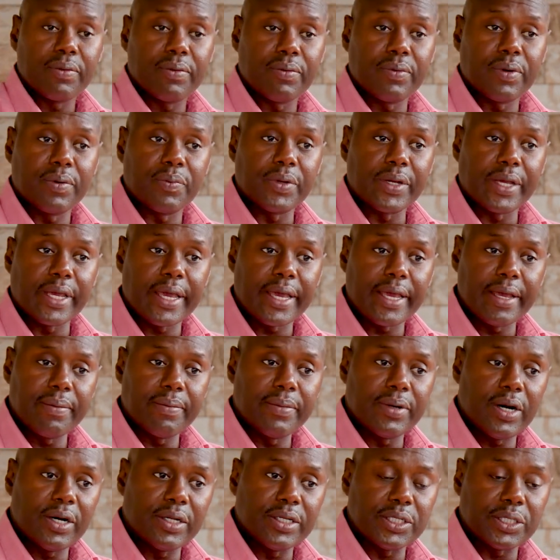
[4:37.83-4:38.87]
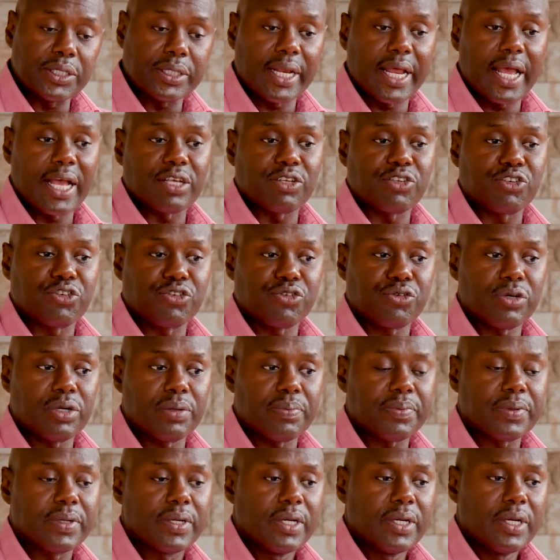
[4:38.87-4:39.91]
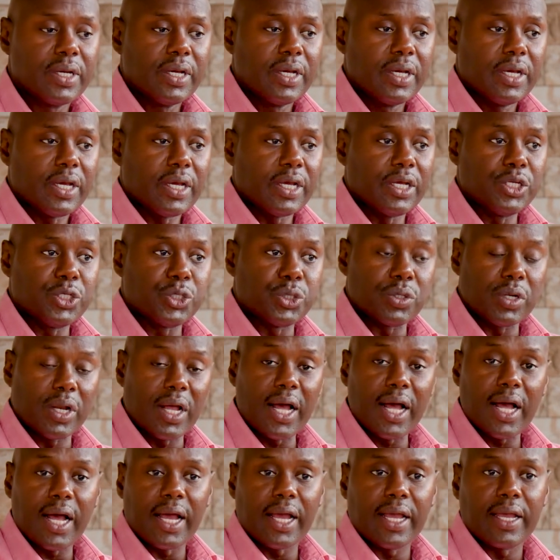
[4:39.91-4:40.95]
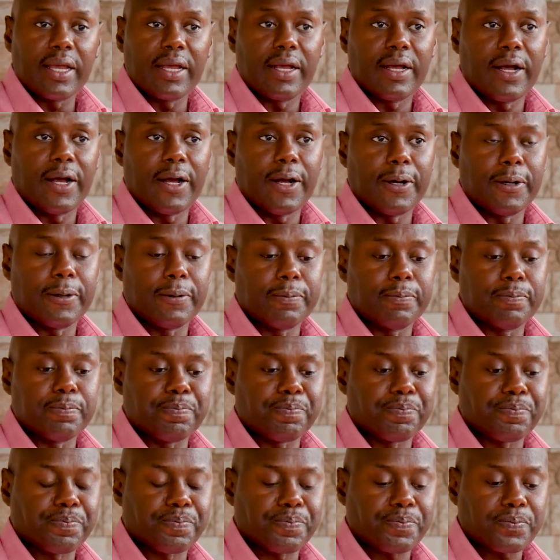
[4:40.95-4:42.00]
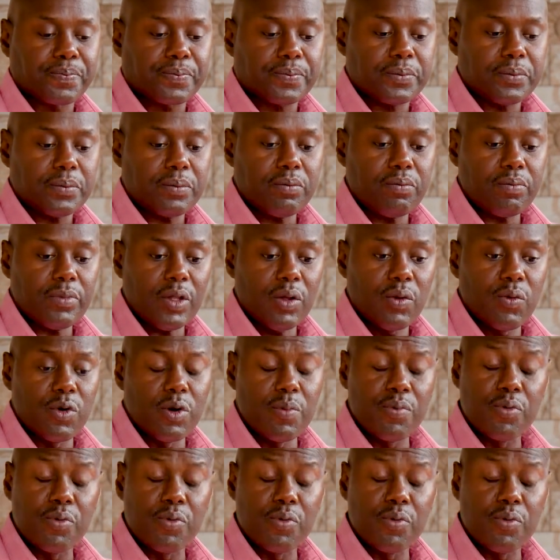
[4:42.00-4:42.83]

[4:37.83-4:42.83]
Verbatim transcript: When we came on this last trip in July, um, we